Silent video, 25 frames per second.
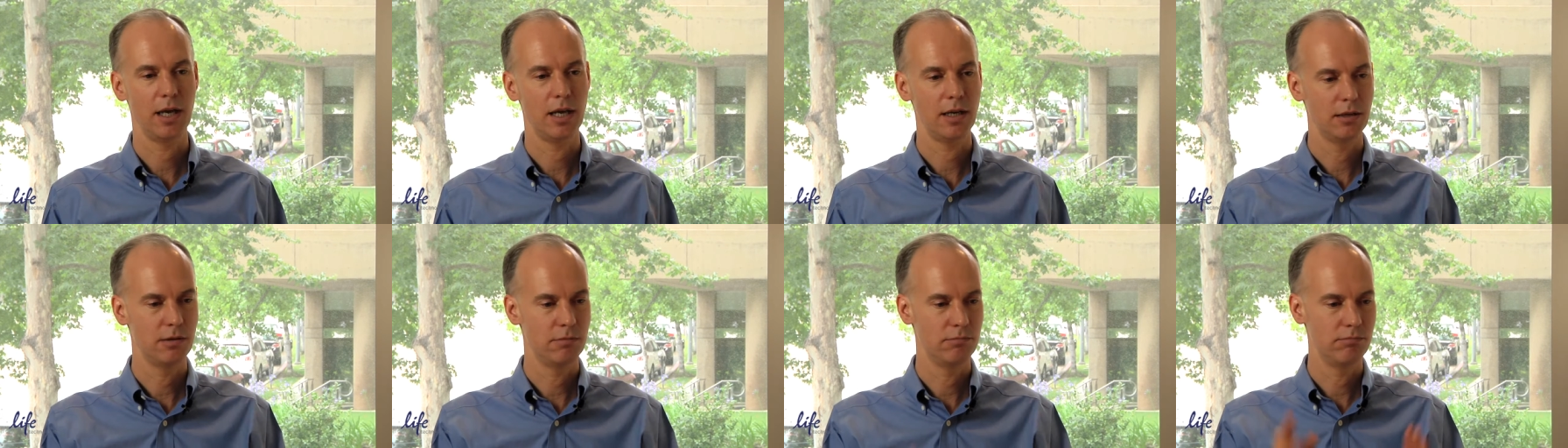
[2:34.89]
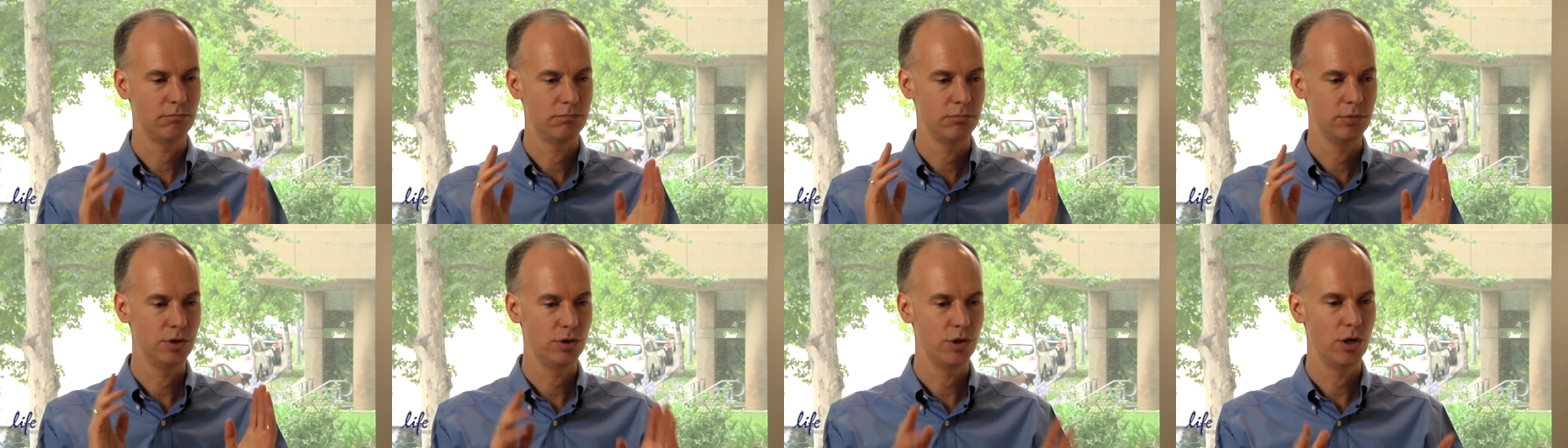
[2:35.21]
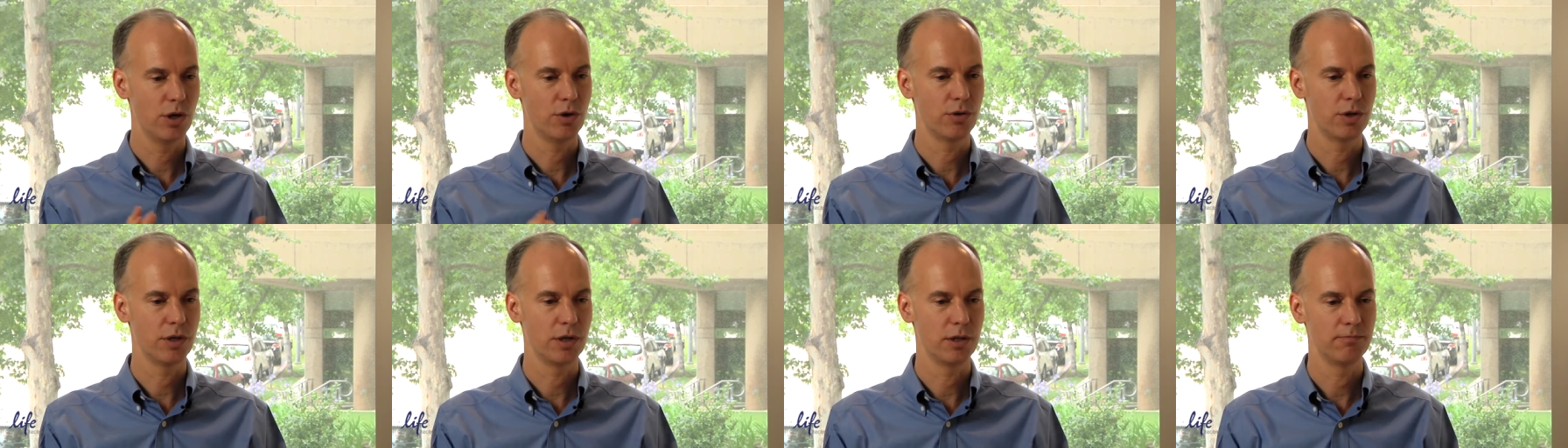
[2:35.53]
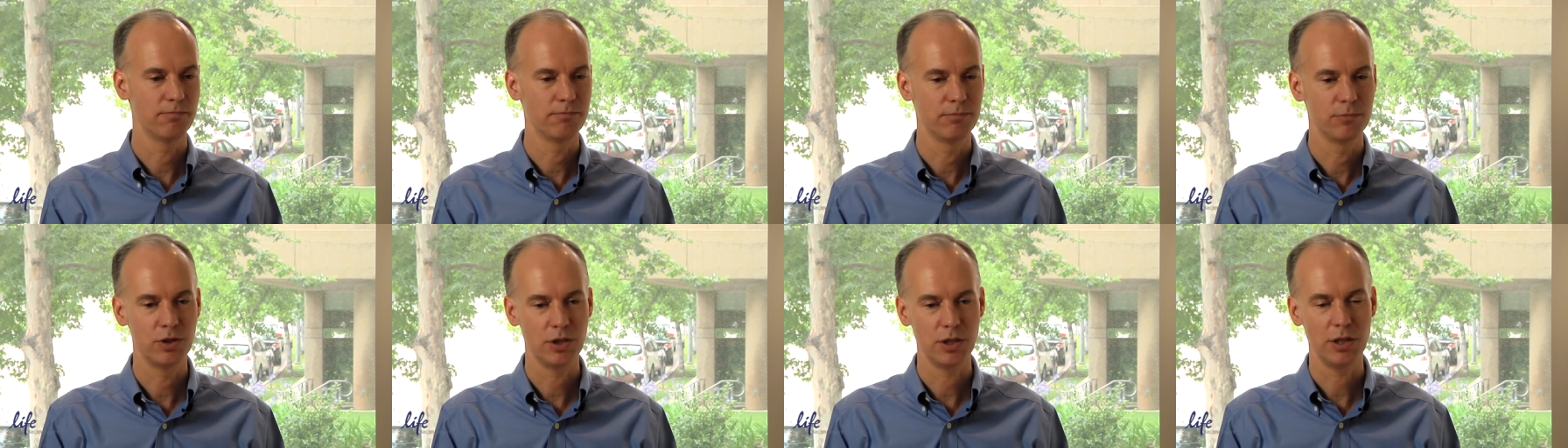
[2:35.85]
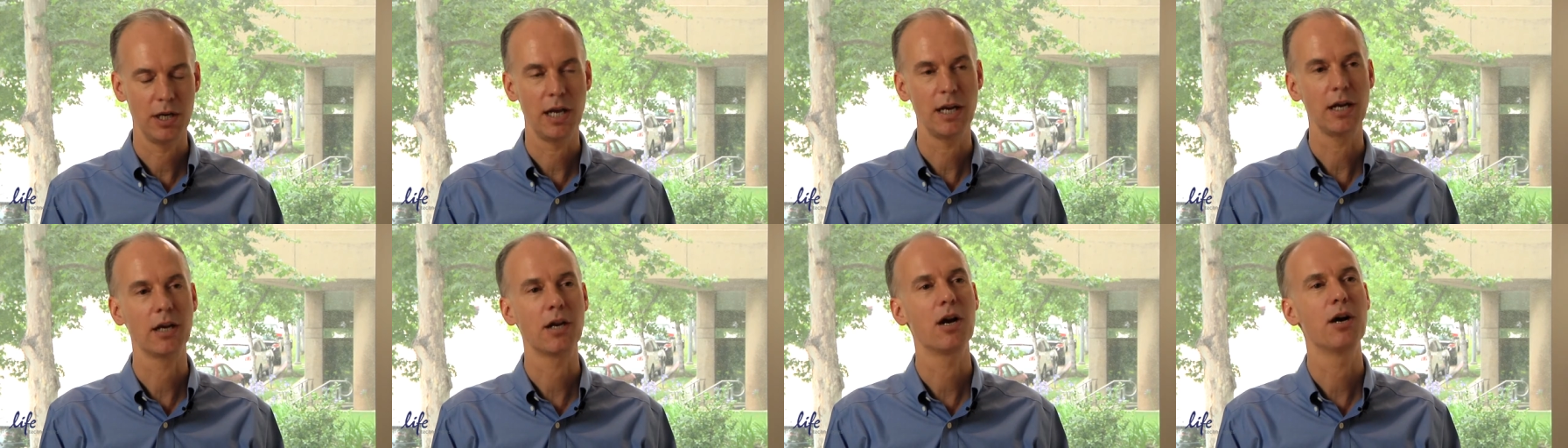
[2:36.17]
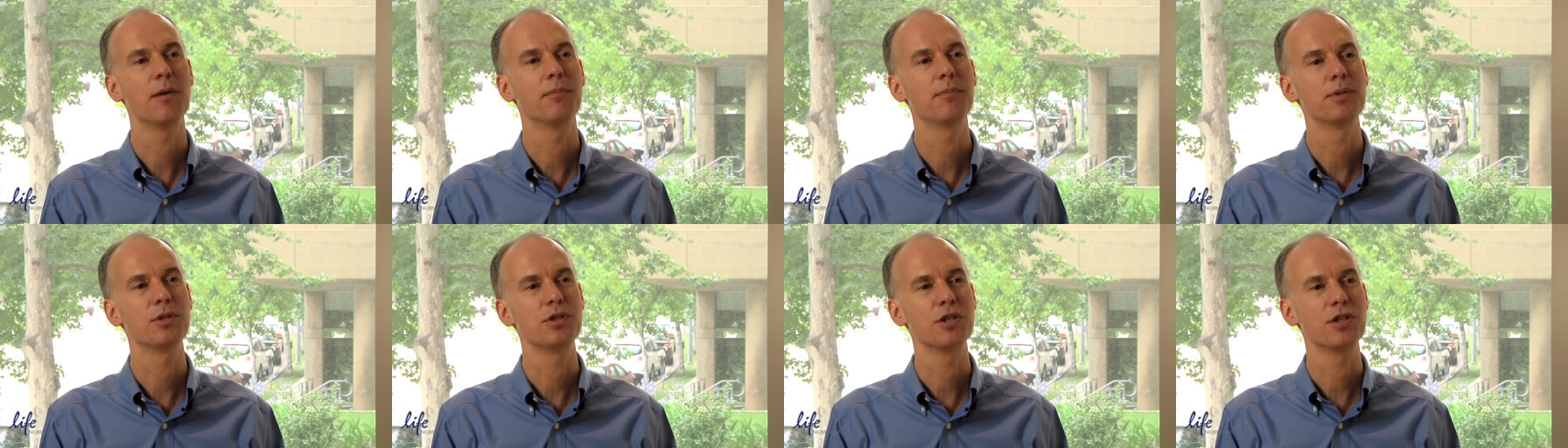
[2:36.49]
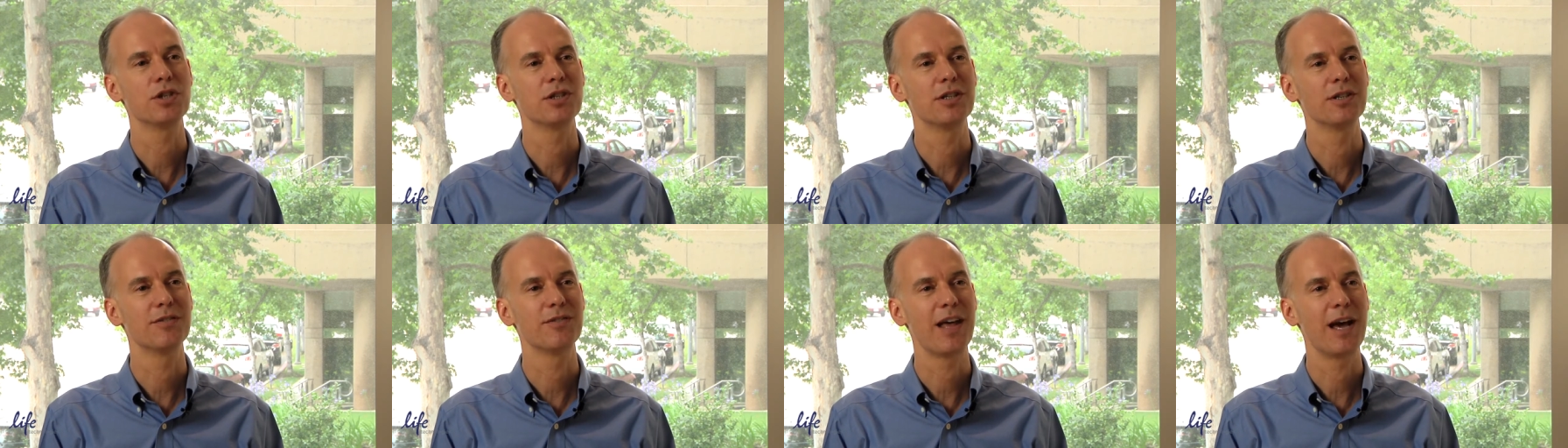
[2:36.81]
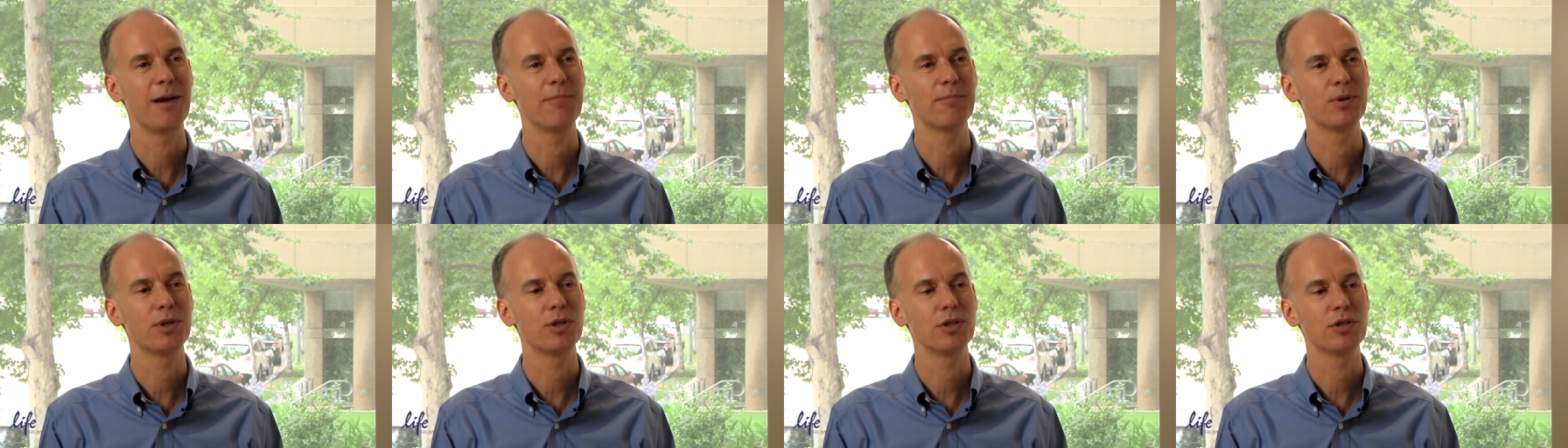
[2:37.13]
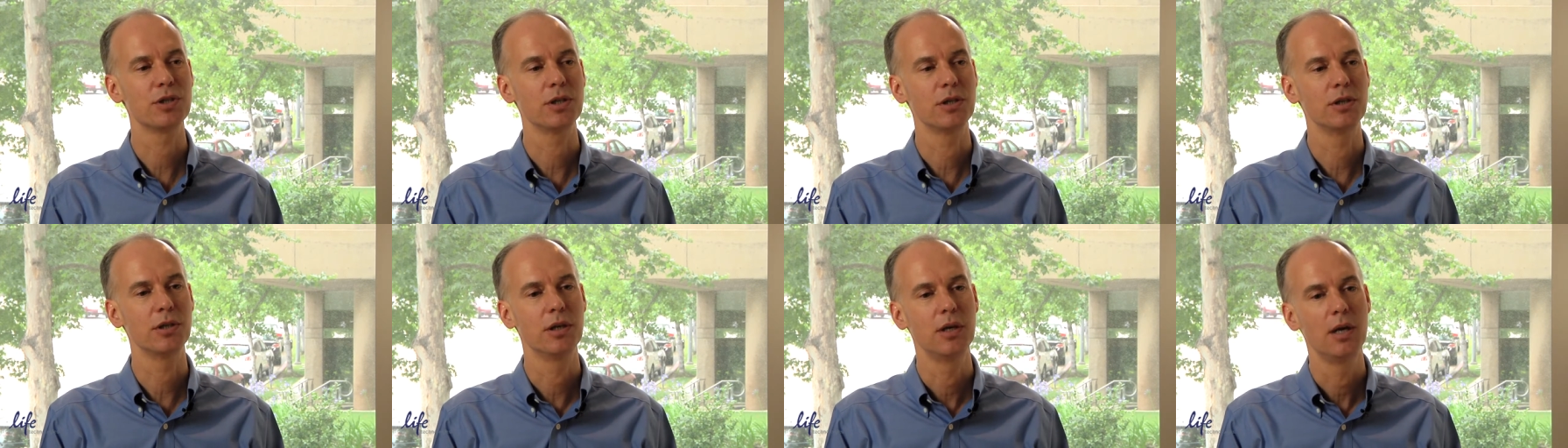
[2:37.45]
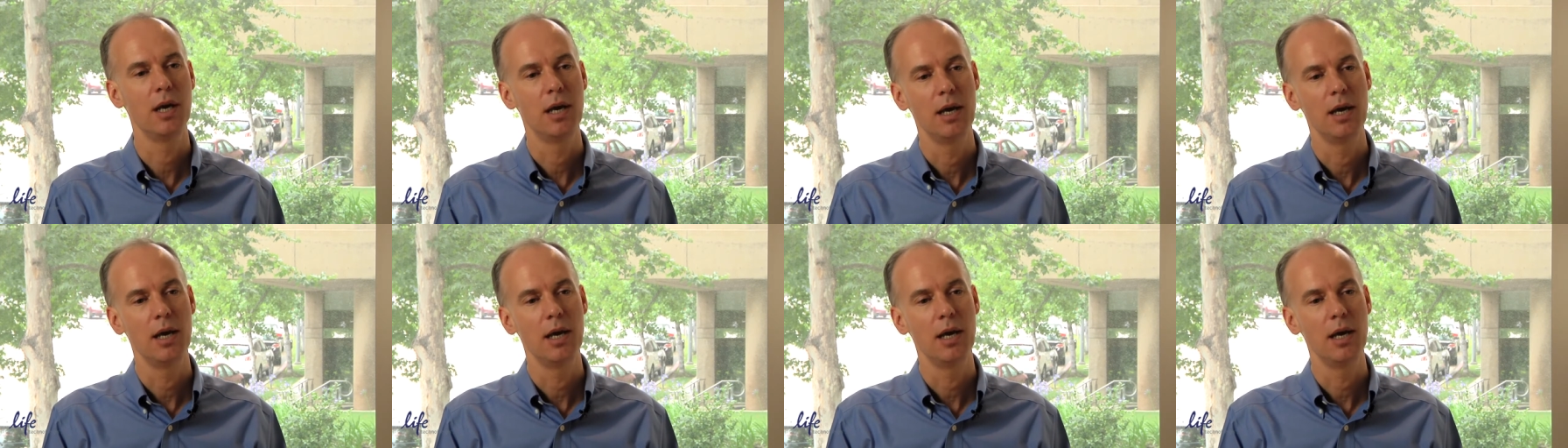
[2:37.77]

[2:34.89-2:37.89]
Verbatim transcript: and you know the genetic composition of that person.